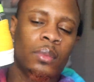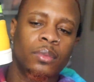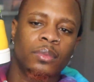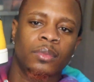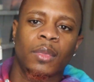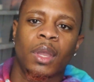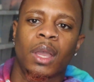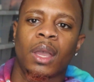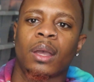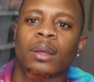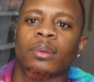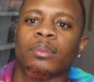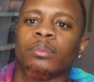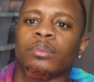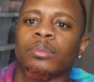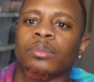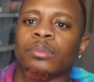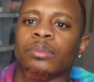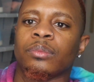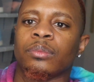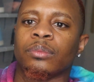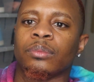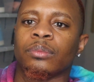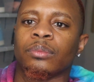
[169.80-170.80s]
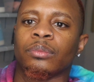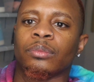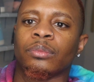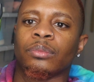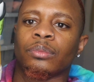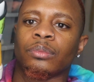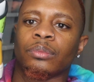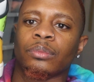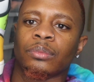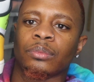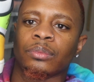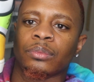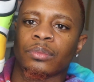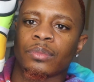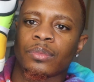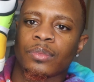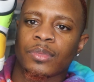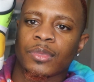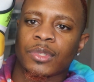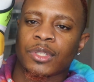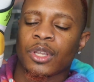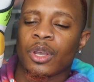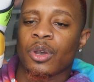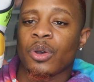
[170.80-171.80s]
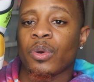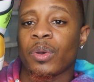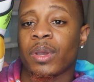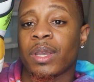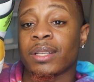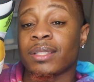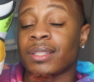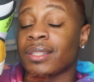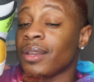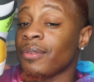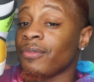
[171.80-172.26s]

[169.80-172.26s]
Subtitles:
Yeah. So it's